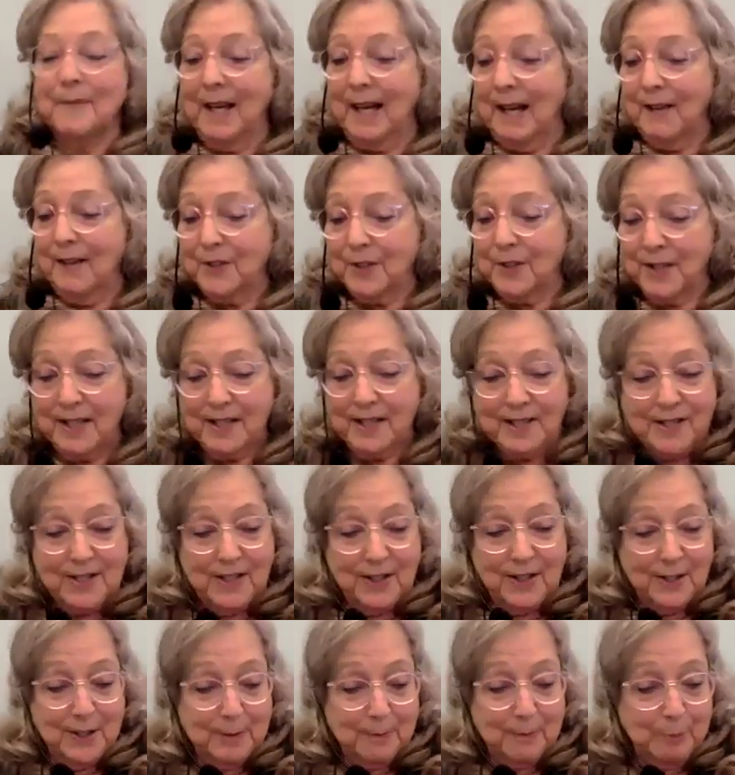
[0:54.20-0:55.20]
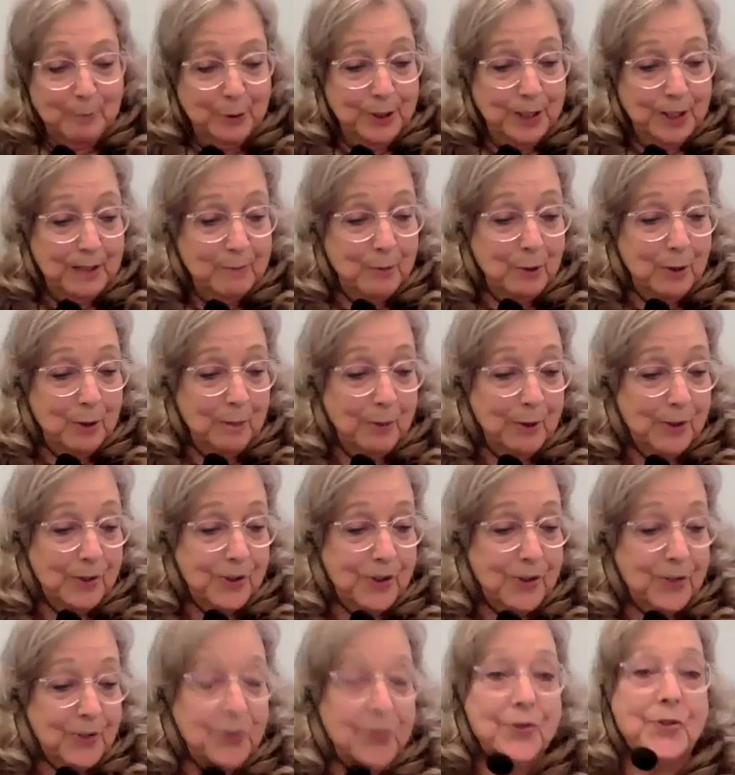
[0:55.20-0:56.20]
after I started putting more
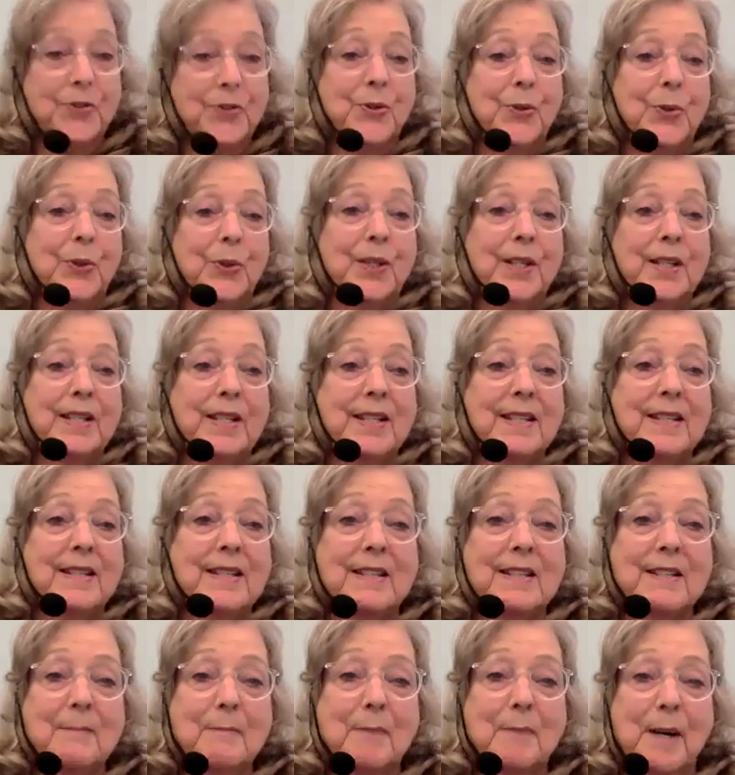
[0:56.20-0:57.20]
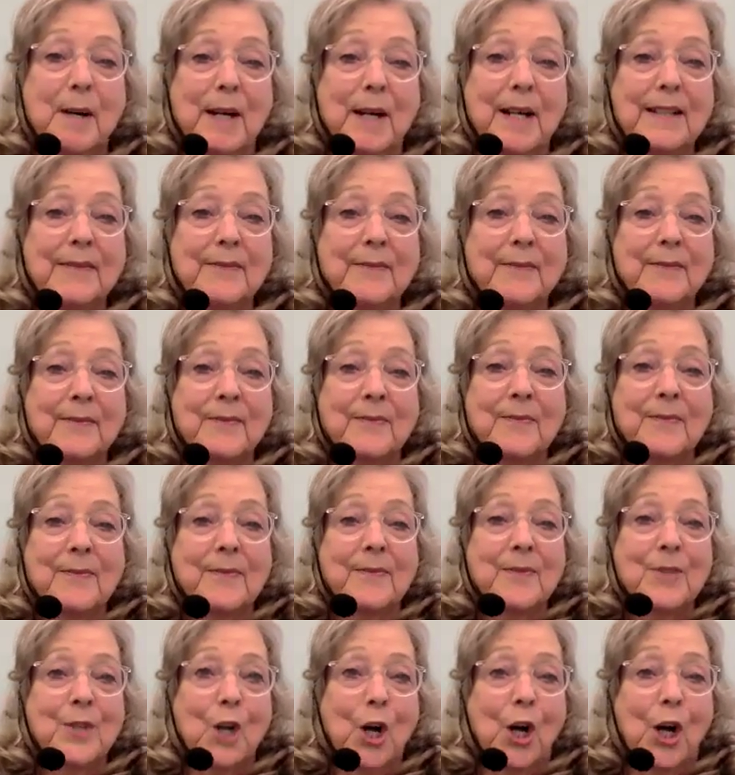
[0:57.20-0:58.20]
personal stories into my
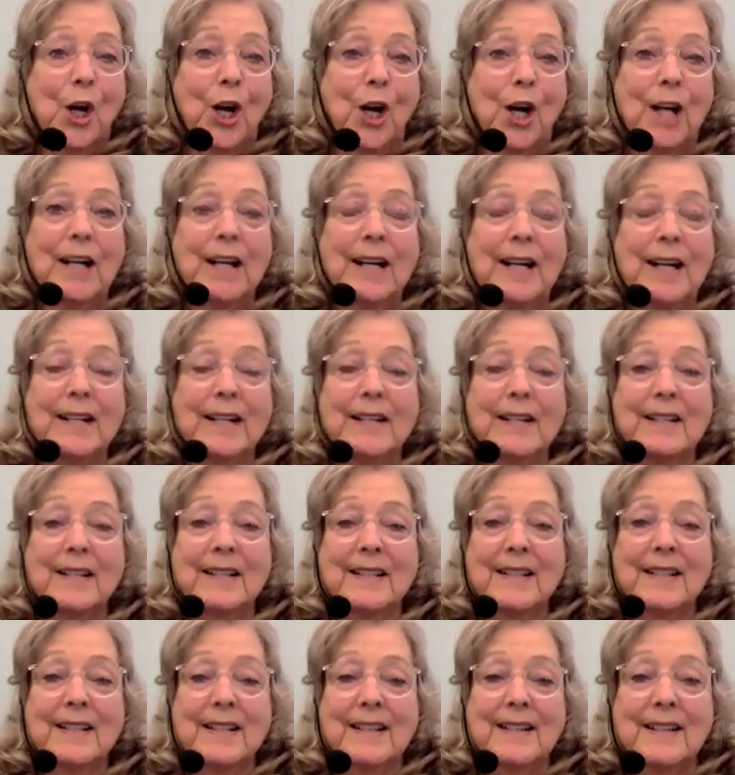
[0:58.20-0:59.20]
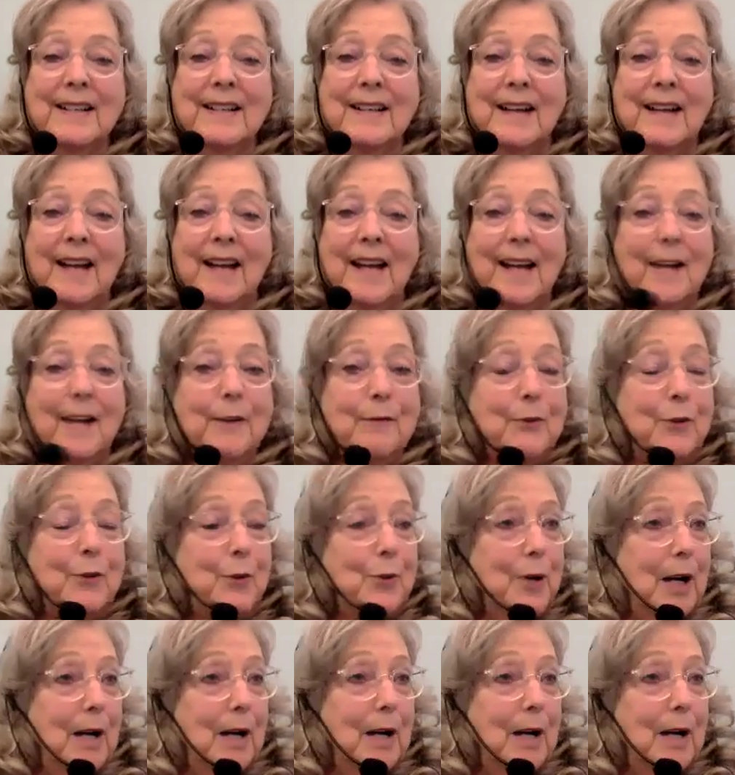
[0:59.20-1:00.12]
talk, I had a few